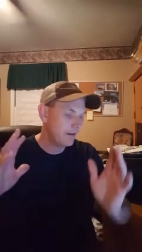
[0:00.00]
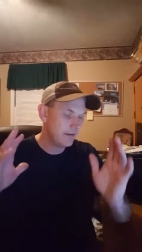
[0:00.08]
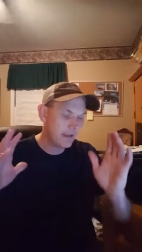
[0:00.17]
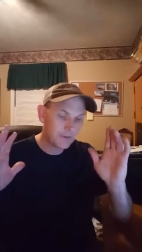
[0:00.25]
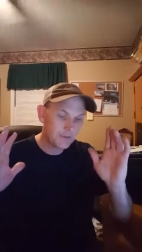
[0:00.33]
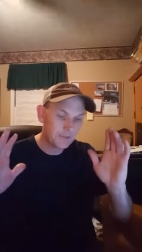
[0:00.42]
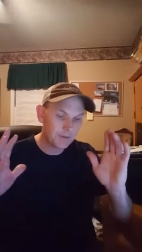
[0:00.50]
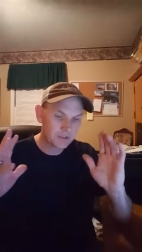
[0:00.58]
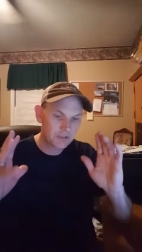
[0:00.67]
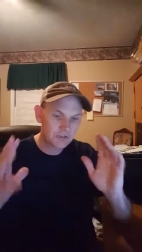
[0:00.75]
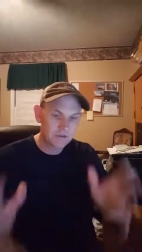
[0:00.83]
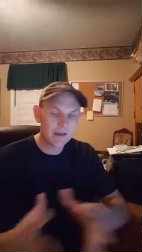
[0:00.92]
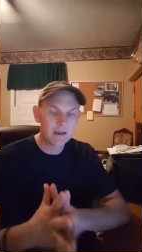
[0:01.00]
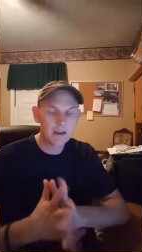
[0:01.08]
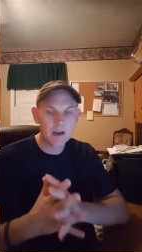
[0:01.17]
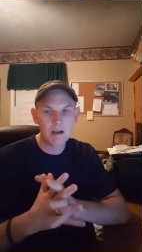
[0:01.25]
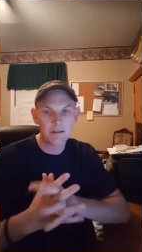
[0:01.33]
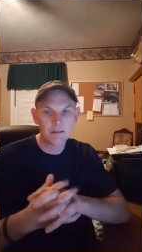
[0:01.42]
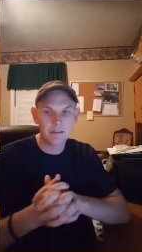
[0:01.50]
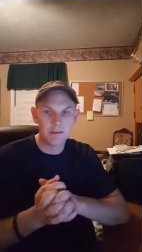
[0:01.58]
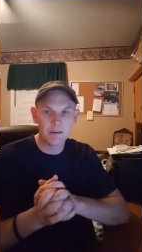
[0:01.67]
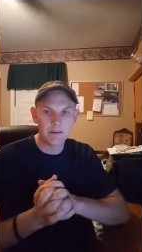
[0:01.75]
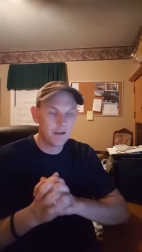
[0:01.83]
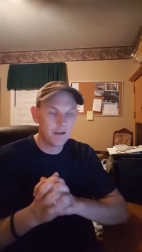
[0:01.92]
Nothing but straight
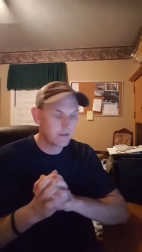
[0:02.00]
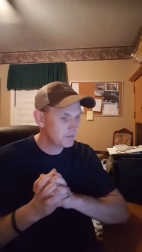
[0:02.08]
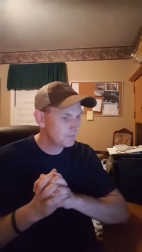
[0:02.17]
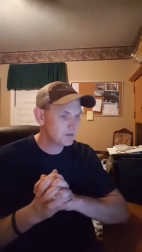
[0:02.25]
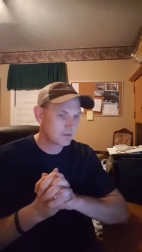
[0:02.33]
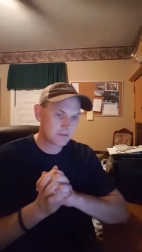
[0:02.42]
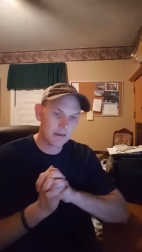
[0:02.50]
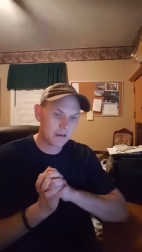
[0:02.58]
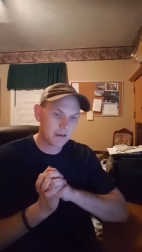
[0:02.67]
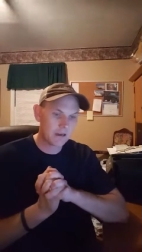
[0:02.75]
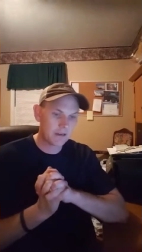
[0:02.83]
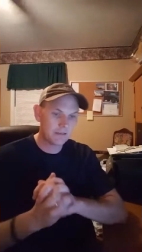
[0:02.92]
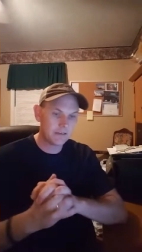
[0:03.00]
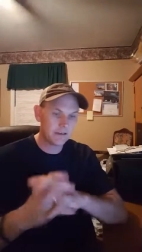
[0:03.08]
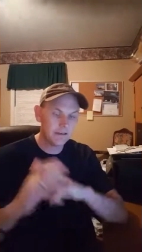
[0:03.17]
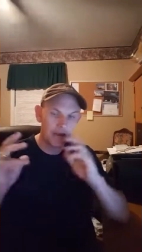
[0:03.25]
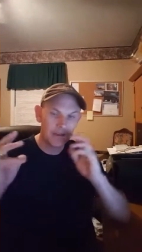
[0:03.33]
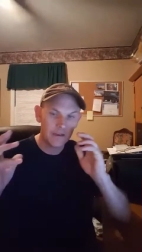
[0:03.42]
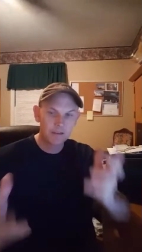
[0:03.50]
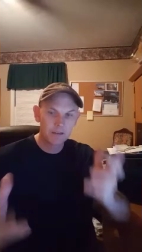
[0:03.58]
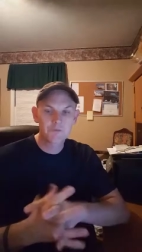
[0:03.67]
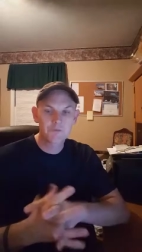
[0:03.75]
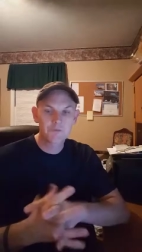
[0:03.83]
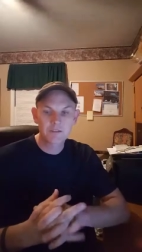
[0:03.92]
content. Nothing but straight content.
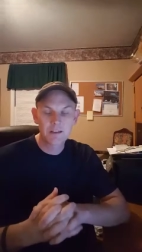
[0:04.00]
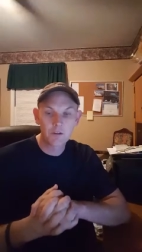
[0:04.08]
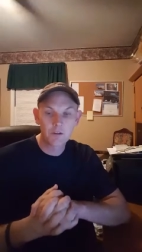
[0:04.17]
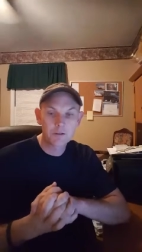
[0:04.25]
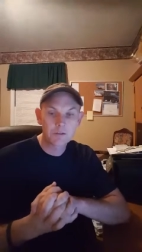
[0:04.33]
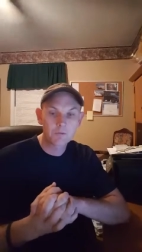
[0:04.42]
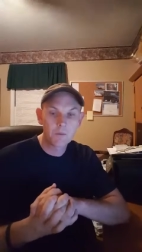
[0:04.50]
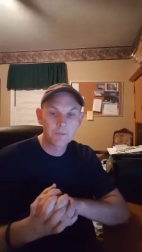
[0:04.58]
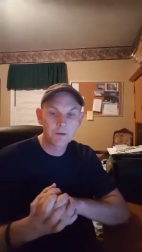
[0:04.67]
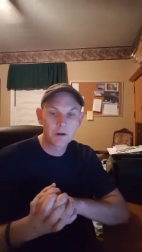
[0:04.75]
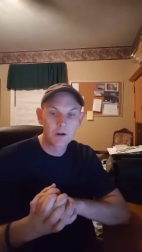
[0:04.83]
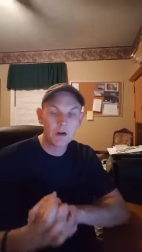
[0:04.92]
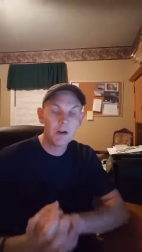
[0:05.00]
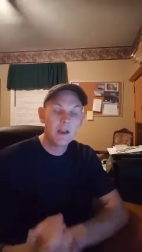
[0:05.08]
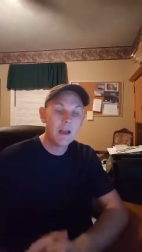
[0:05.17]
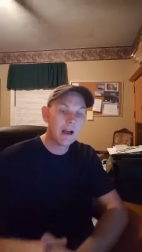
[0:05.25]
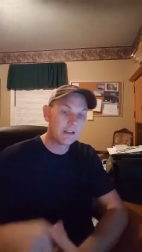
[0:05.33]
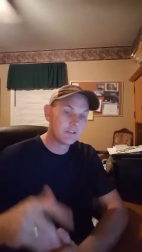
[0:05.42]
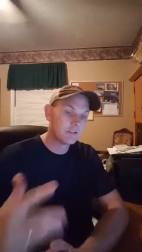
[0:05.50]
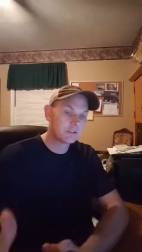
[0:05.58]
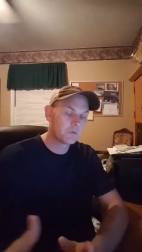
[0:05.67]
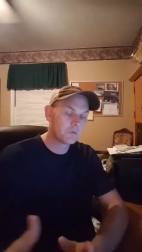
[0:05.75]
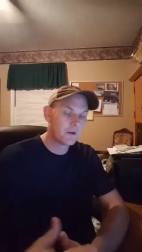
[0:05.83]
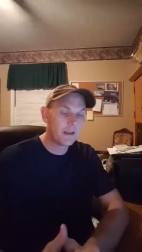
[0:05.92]
Nothing for sale on this webinar. I
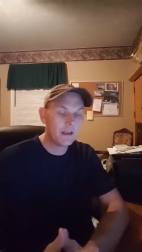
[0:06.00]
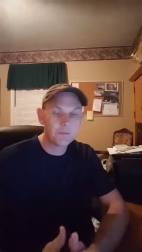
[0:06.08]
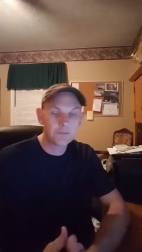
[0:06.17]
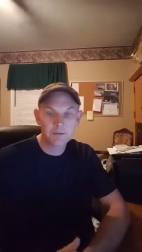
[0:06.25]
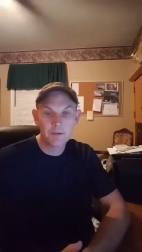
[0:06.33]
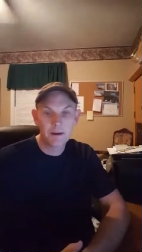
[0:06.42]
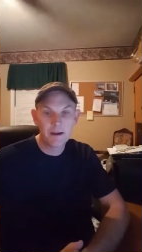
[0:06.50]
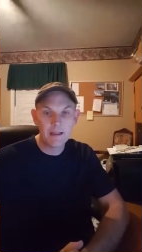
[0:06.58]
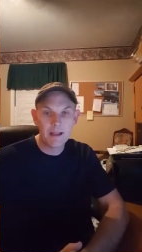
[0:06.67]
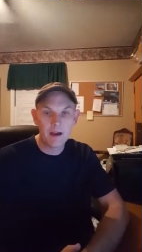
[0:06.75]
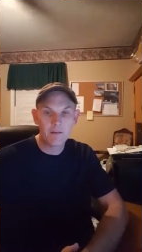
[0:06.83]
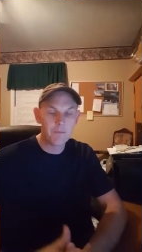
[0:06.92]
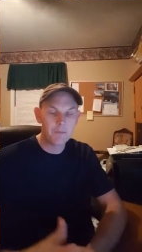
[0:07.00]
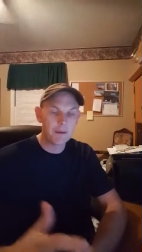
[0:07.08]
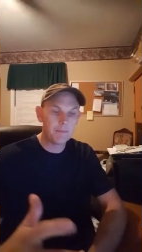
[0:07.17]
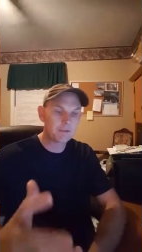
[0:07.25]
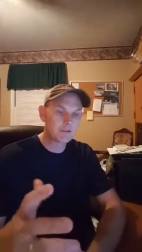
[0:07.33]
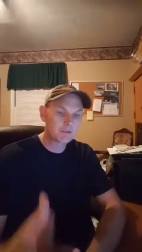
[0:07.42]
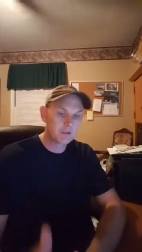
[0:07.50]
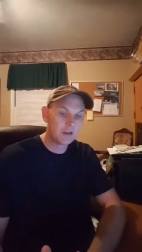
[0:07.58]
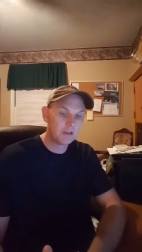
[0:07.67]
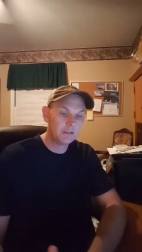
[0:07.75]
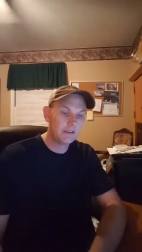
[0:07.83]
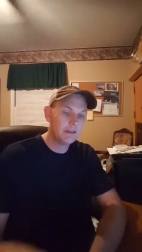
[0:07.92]
just want to help somebody out that may be
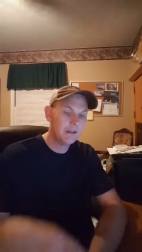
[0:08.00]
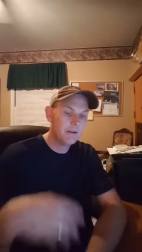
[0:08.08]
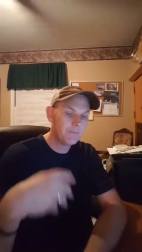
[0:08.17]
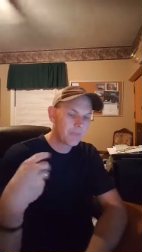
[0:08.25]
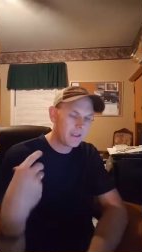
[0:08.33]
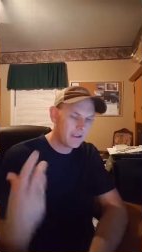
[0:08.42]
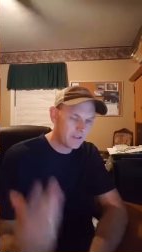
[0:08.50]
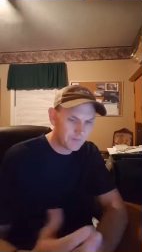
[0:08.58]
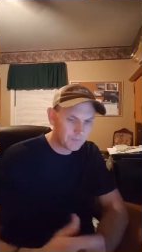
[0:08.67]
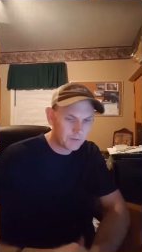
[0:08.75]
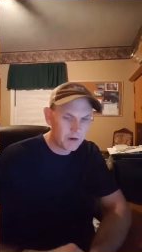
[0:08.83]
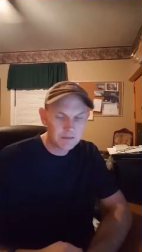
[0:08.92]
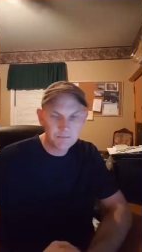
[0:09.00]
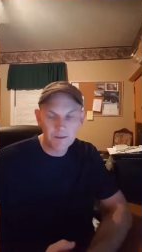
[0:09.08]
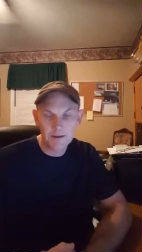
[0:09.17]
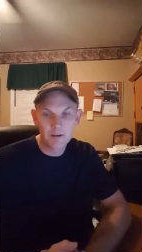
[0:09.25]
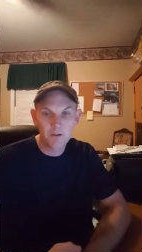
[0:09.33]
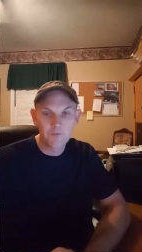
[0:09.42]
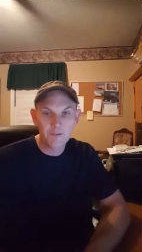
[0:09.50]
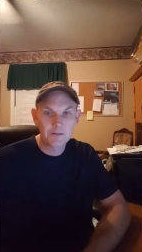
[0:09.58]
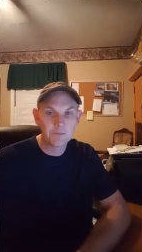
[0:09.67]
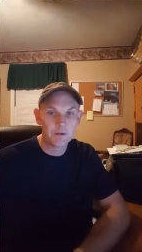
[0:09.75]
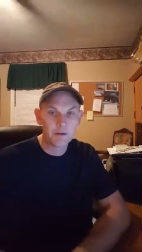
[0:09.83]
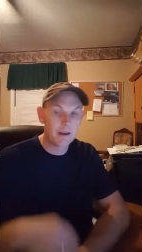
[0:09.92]
struggling in their prospecting on
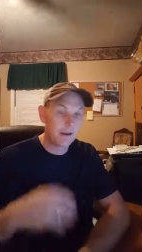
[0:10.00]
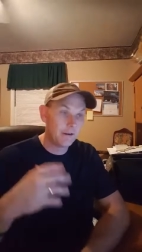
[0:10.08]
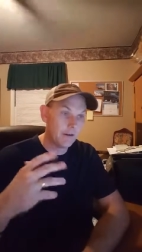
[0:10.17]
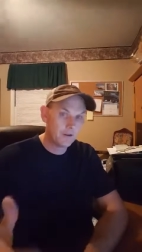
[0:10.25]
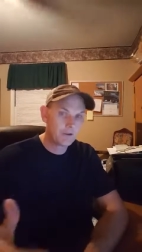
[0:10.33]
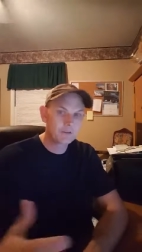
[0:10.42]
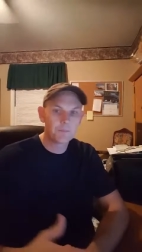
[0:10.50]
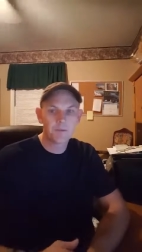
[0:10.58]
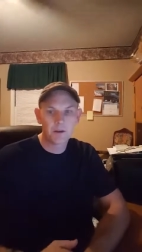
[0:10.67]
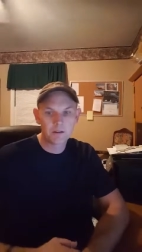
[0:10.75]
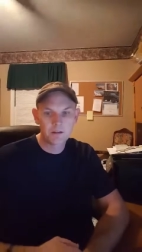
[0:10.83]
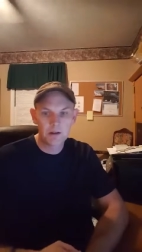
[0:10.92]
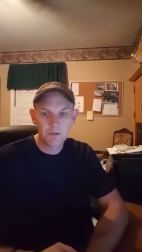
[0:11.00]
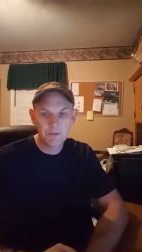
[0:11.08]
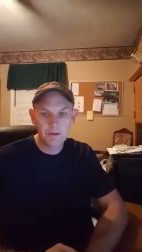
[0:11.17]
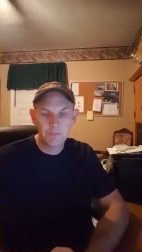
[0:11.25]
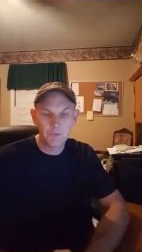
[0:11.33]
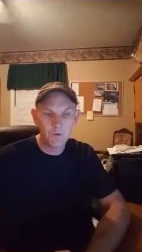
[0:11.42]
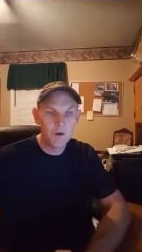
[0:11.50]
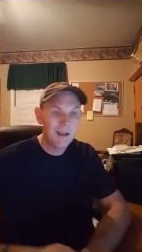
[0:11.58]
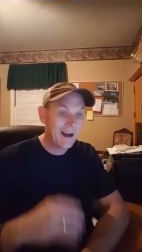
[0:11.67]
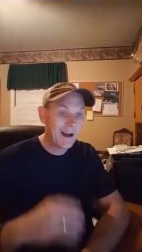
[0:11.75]
Facebook. And I know there's a, a ton of people.